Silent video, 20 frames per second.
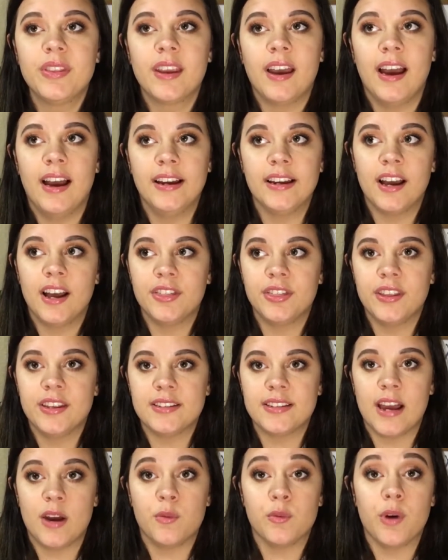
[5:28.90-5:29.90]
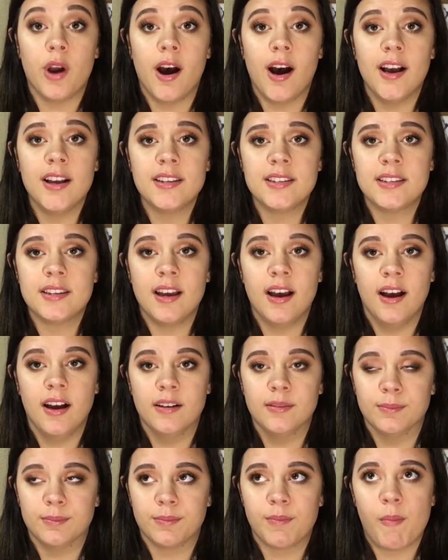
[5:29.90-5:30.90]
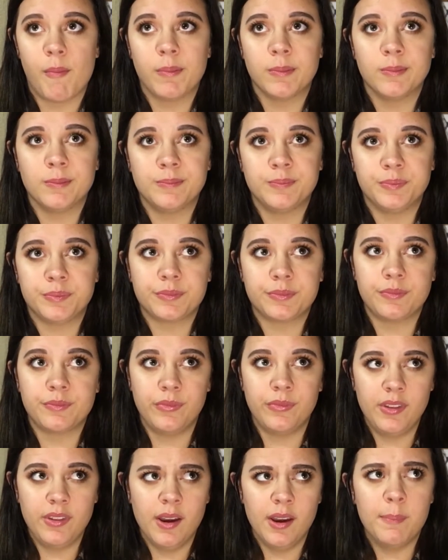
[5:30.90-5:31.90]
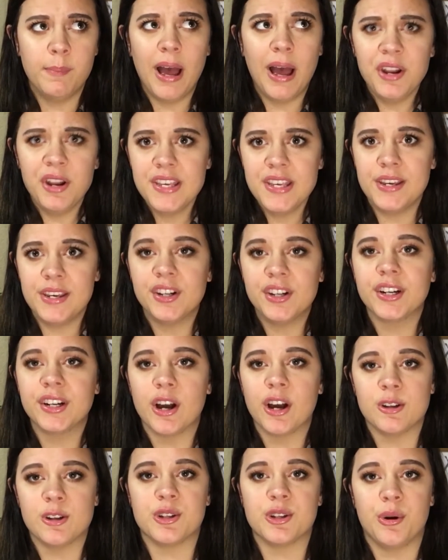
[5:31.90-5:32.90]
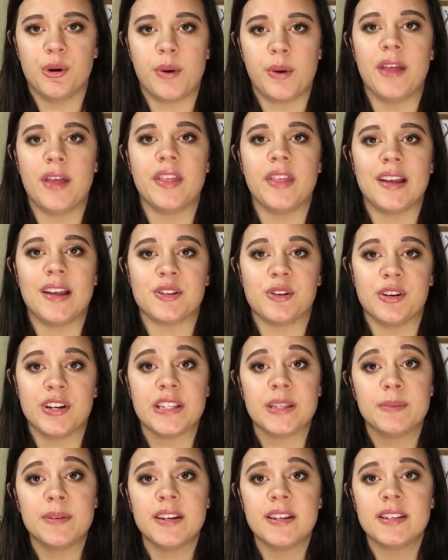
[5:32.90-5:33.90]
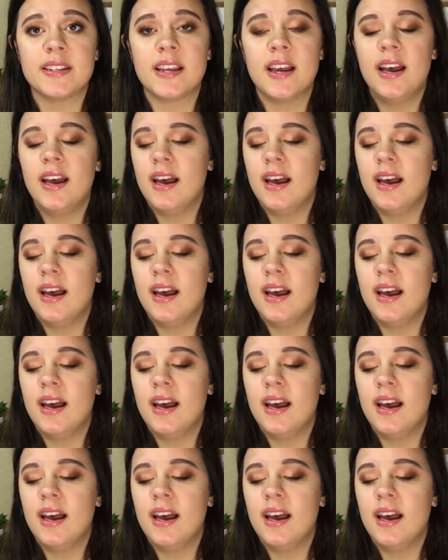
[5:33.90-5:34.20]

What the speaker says: I got this at Ross about a year ago, so around last Christmas.